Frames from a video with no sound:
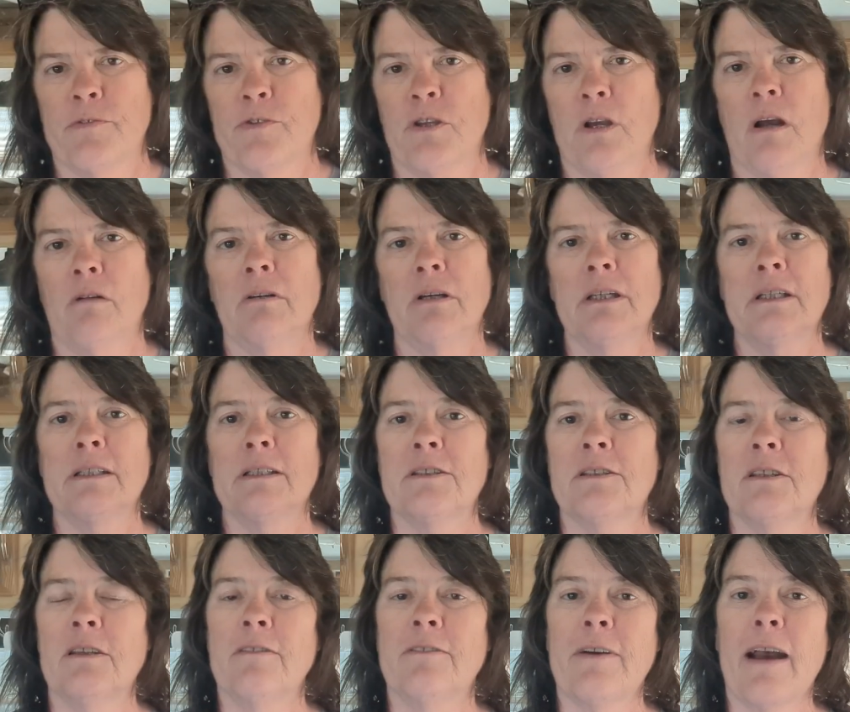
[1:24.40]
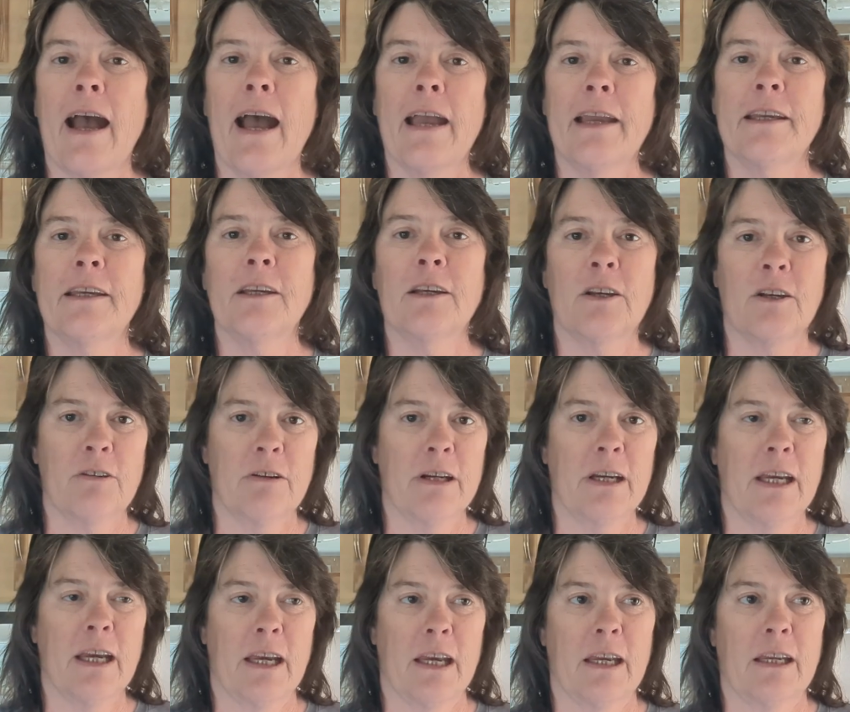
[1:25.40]
So I wanted to see if I could
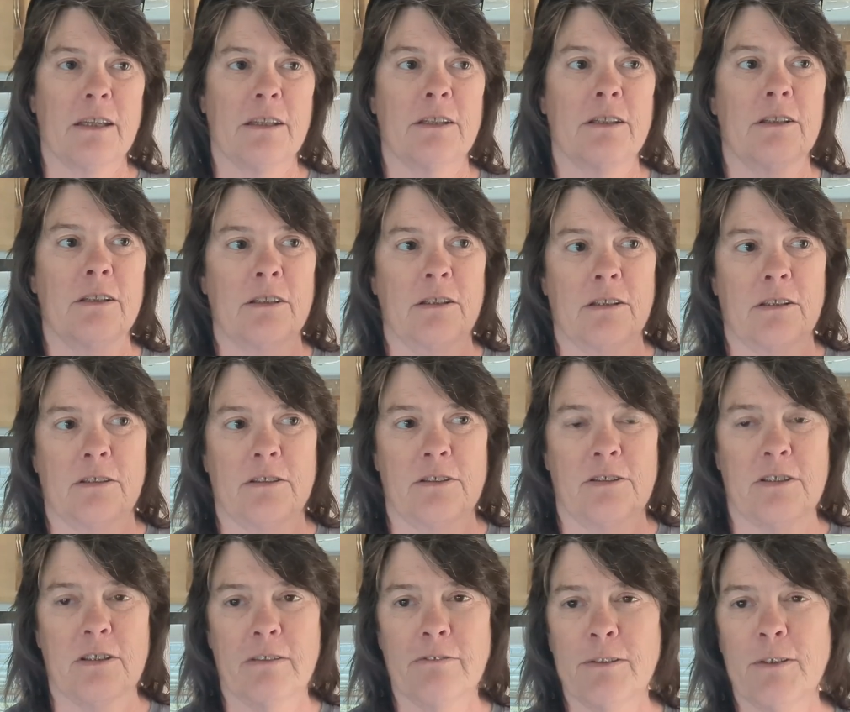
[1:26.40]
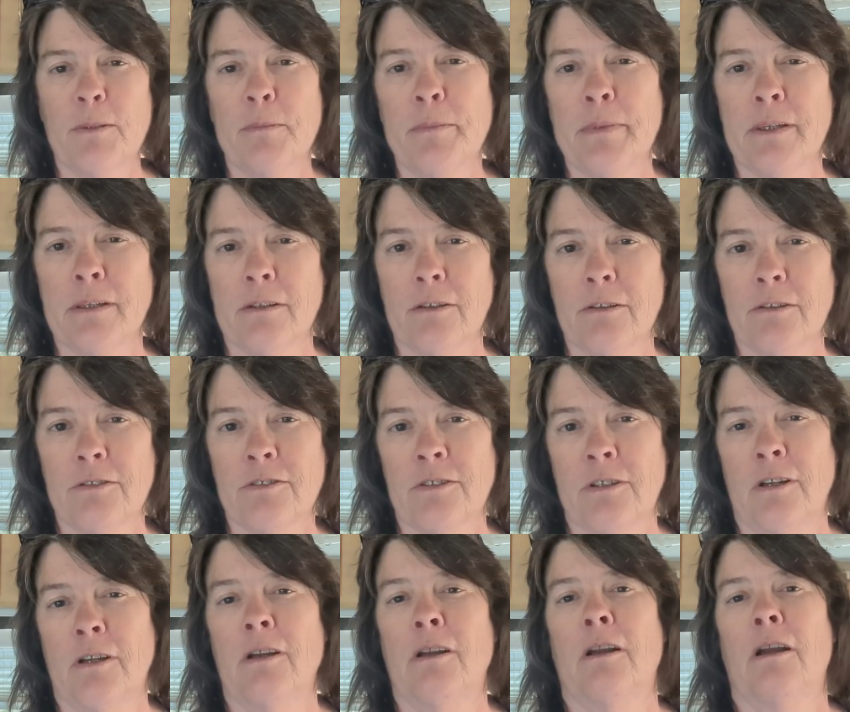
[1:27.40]
create several meals
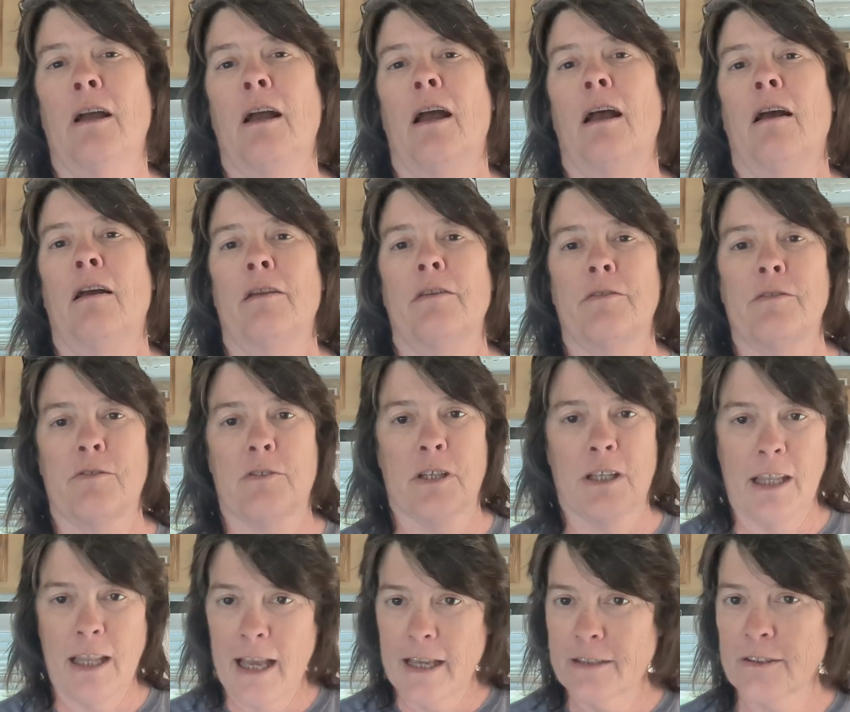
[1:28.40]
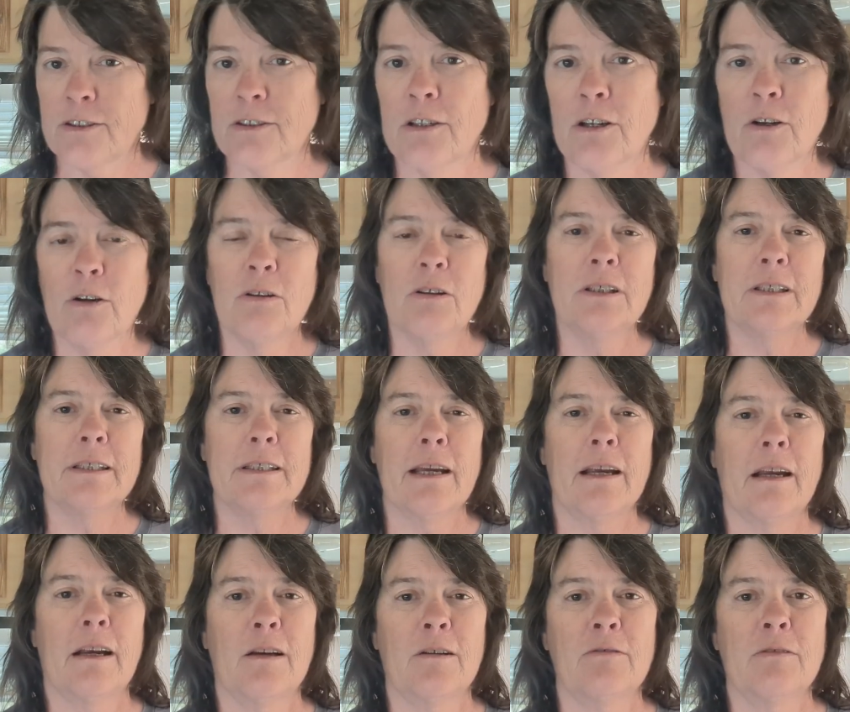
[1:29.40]
to last the whole
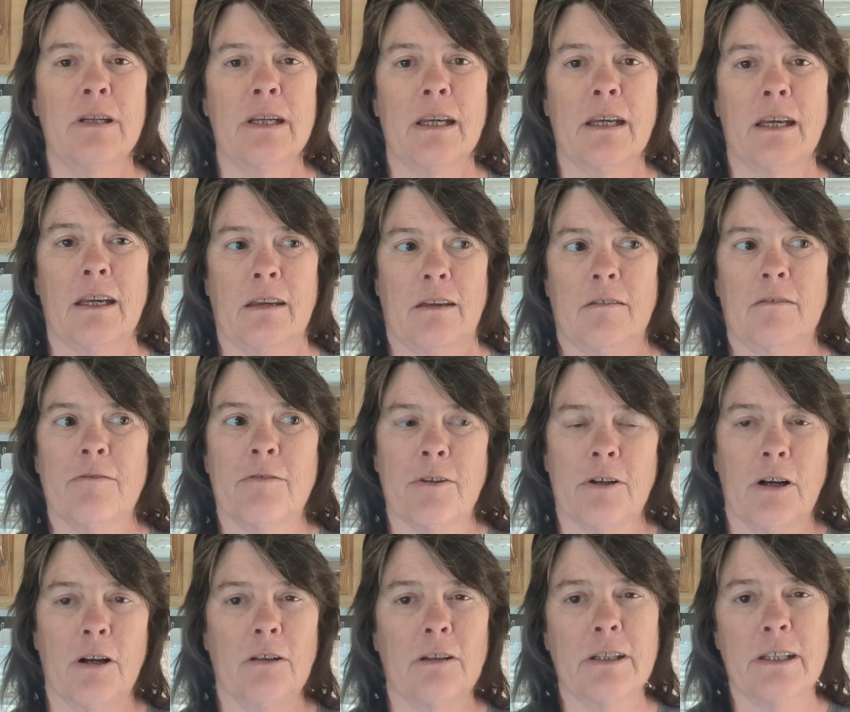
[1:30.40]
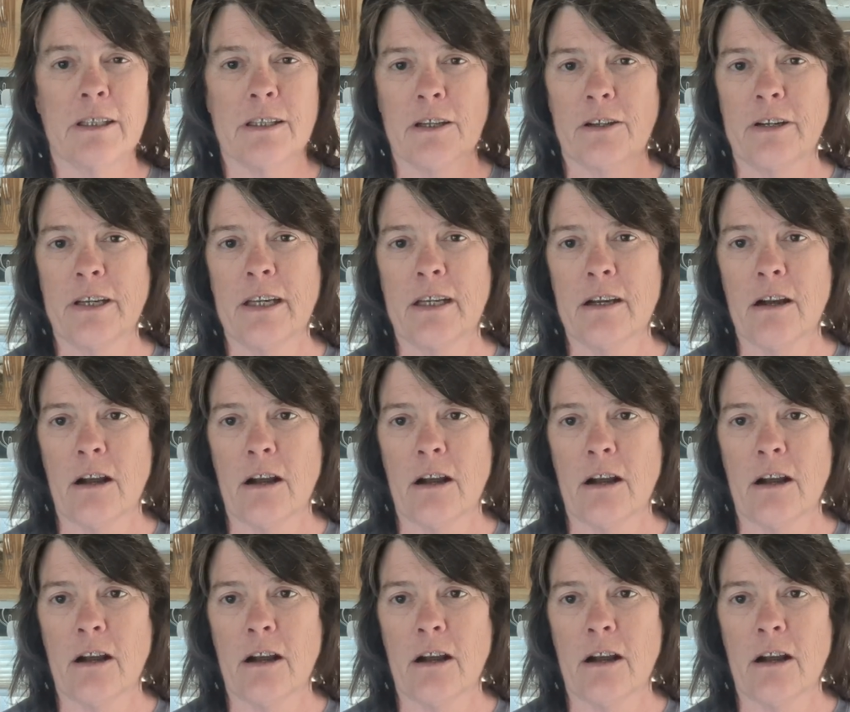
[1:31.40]
entire week for only thirty